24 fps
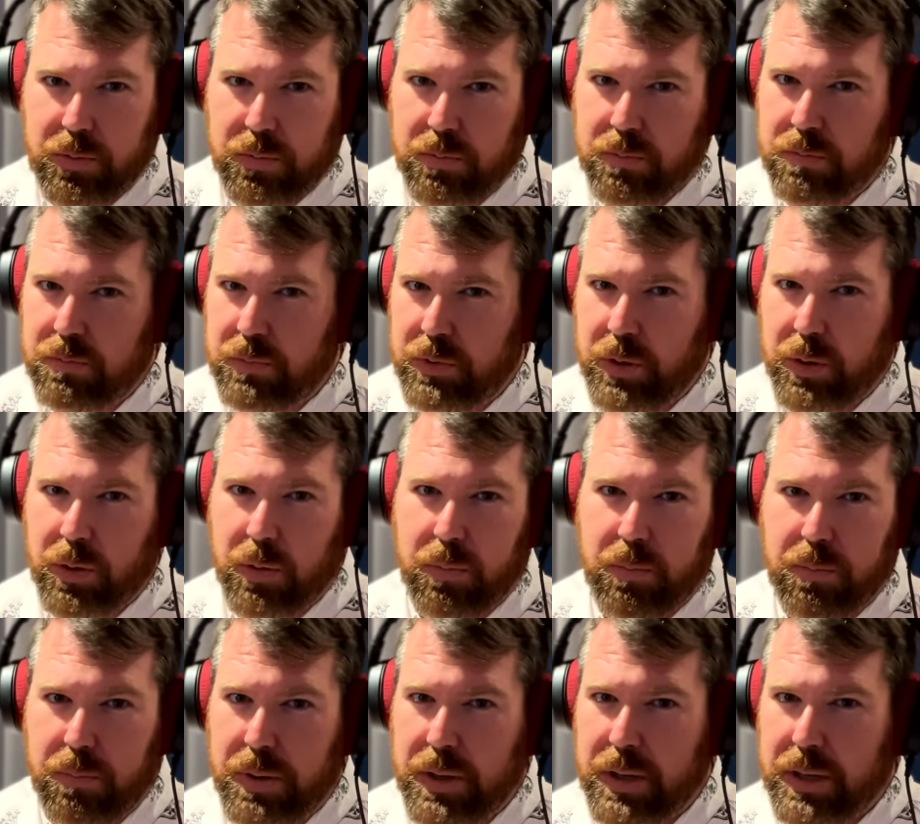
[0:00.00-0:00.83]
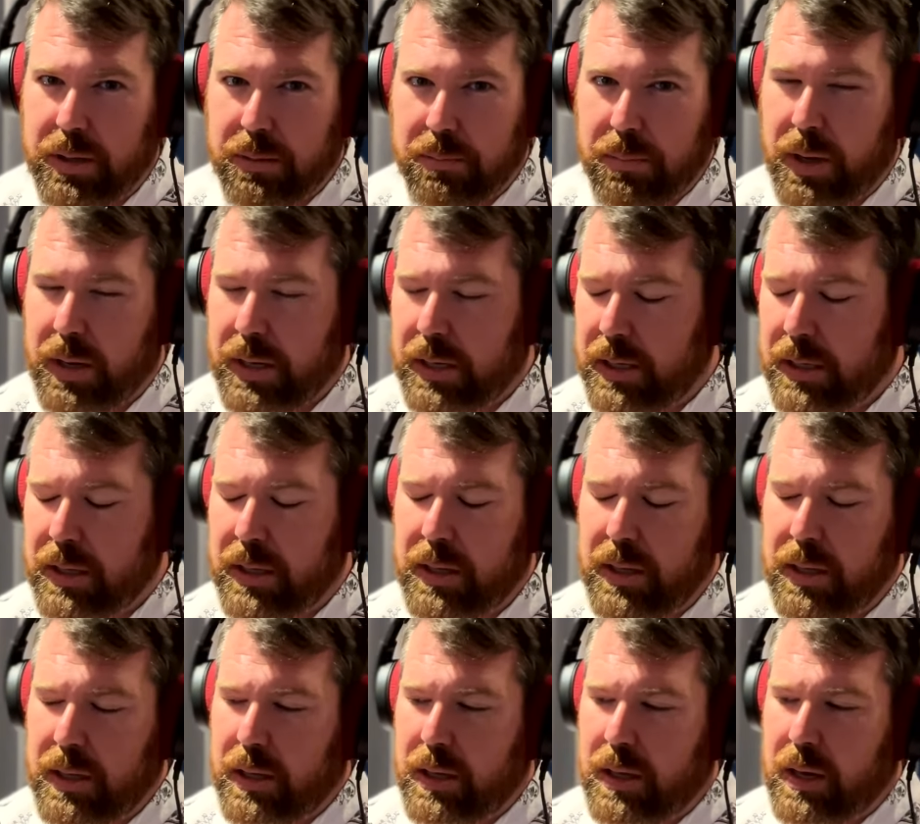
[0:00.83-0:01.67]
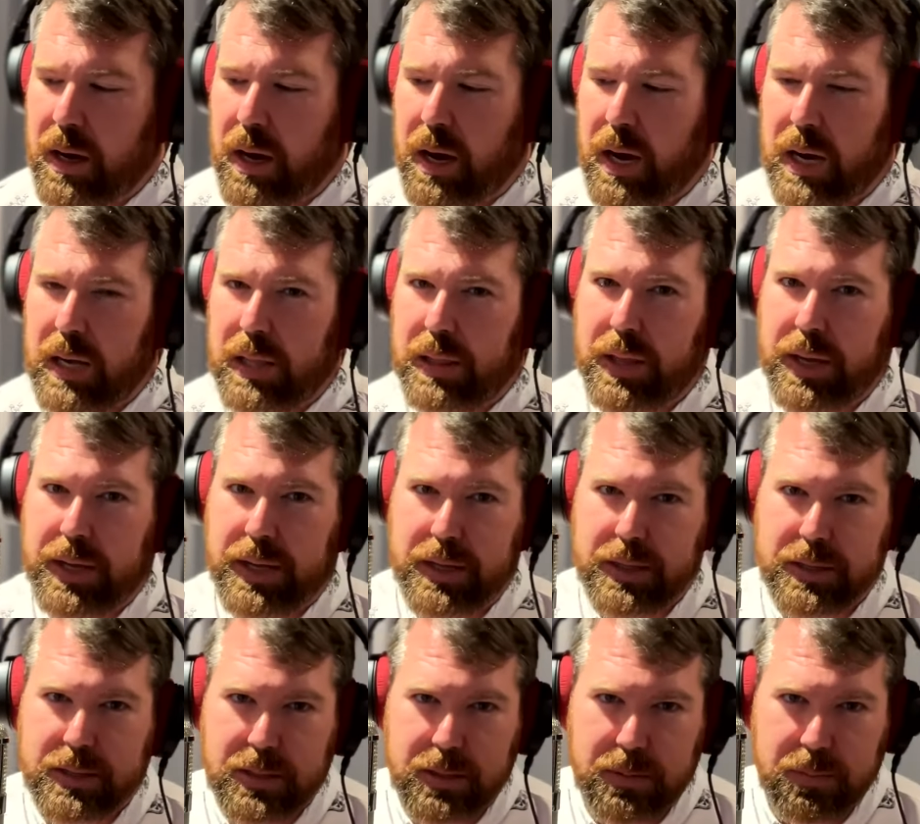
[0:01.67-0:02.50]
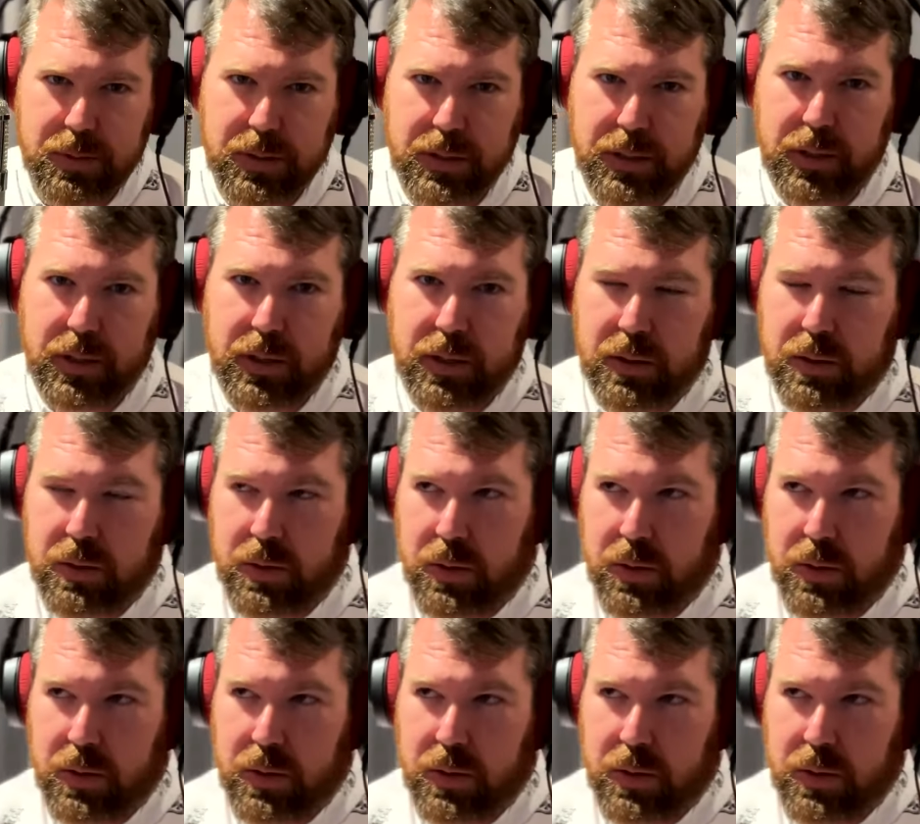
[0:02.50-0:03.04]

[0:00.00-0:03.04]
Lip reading: big and muddy. I like it to be